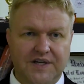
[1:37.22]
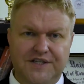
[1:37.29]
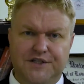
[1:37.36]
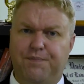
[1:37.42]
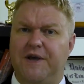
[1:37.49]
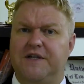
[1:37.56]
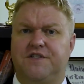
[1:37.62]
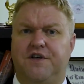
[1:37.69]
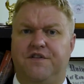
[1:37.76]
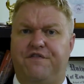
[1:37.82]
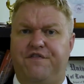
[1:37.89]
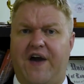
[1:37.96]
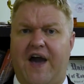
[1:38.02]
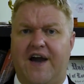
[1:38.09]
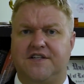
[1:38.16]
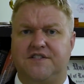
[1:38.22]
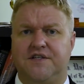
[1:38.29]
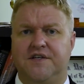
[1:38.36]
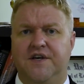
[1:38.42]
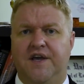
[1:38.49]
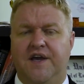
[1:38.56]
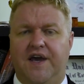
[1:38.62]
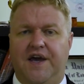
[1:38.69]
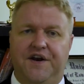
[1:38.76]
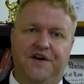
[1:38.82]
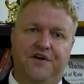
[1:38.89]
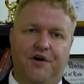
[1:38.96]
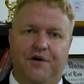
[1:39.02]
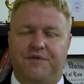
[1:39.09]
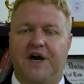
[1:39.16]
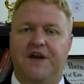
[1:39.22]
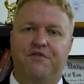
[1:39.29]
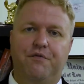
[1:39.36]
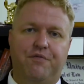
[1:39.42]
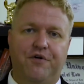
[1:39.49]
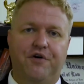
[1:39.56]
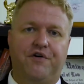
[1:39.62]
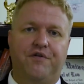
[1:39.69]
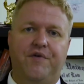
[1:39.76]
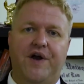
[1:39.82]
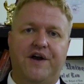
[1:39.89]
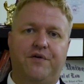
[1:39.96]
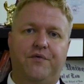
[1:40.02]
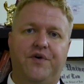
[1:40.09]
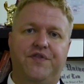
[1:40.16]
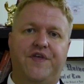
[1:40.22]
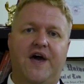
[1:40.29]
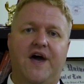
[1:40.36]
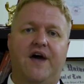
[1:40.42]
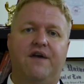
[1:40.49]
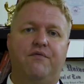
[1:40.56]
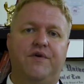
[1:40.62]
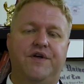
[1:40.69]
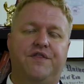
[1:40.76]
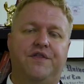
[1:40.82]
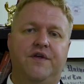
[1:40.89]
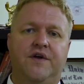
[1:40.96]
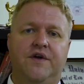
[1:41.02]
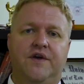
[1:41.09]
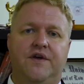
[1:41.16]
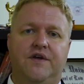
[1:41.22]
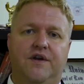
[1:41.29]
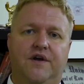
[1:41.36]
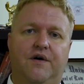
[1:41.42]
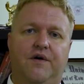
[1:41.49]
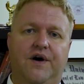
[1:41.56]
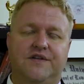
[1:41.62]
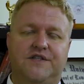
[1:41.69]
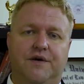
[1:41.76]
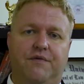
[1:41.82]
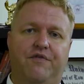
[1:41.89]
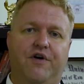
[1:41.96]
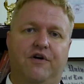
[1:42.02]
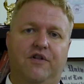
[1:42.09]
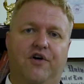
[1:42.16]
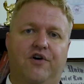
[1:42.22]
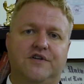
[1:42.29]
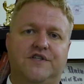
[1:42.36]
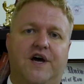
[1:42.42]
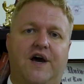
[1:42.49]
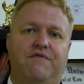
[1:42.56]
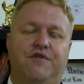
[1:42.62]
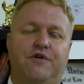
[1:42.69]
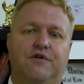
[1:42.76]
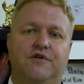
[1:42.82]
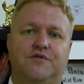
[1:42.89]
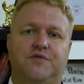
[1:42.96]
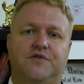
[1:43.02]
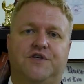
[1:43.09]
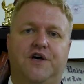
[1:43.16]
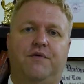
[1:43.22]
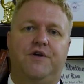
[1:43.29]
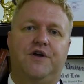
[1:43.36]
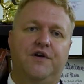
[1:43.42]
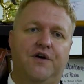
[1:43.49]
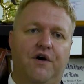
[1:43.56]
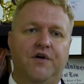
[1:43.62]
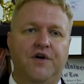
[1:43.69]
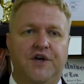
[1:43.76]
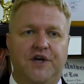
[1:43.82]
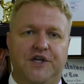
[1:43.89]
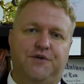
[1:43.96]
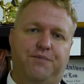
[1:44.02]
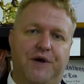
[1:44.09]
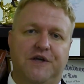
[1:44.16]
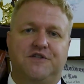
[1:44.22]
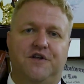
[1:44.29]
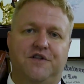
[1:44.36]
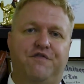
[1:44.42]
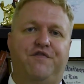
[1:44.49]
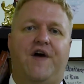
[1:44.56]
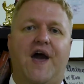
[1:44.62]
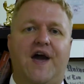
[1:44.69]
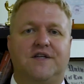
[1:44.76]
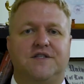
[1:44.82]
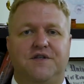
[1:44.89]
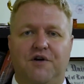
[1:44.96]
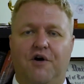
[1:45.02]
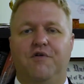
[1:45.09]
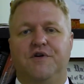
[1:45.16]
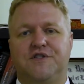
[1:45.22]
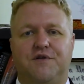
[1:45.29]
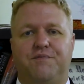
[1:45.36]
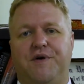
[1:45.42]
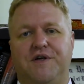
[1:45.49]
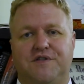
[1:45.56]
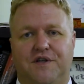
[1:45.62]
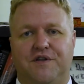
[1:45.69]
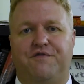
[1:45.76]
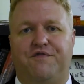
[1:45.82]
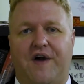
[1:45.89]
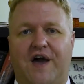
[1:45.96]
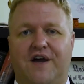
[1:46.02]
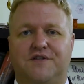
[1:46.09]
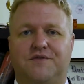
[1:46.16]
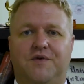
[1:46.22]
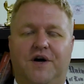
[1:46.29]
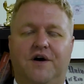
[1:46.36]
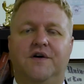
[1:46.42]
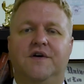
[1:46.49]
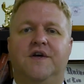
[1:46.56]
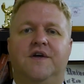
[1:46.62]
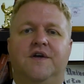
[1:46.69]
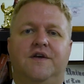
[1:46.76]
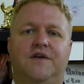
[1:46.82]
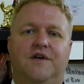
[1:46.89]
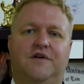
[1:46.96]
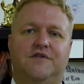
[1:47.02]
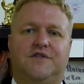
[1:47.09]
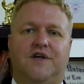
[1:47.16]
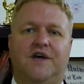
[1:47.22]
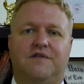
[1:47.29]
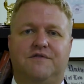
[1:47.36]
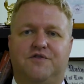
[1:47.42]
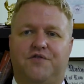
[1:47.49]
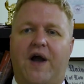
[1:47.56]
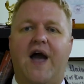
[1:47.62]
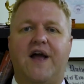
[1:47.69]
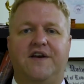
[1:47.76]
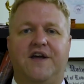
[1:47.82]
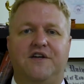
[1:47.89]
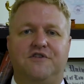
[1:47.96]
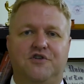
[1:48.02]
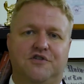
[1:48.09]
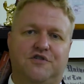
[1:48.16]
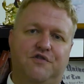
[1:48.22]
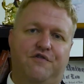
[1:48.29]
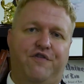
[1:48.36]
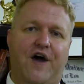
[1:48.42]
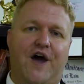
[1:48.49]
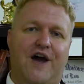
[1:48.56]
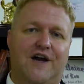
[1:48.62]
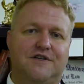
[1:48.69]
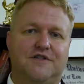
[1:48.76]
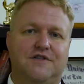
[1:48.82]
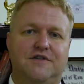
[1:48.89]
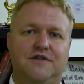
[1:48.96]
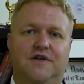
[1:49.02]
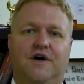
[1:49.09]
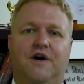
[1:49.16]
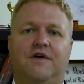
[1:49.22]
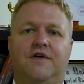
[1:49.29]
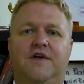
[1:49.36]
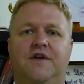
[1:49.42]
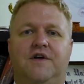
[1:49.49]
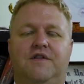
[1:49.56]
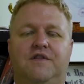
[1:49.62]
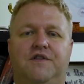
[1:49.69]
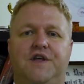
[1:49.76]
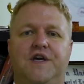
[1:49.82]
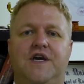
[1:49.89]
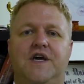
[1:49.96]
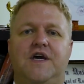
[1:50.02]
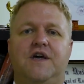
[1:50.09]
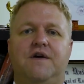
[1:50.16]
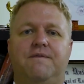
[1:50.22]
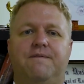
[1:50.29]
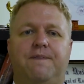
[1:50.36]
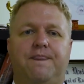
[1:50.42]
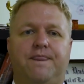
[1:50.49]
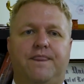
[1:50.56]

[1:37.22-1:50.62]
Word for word: it depends on the facts and I know I'm kind of a broken record with that, with you know, some of our longtime viewers will tell me, you know, it depends on the facts. It always depends on the facts. Well, you know, it's like Dragnet, just the facts. You know, the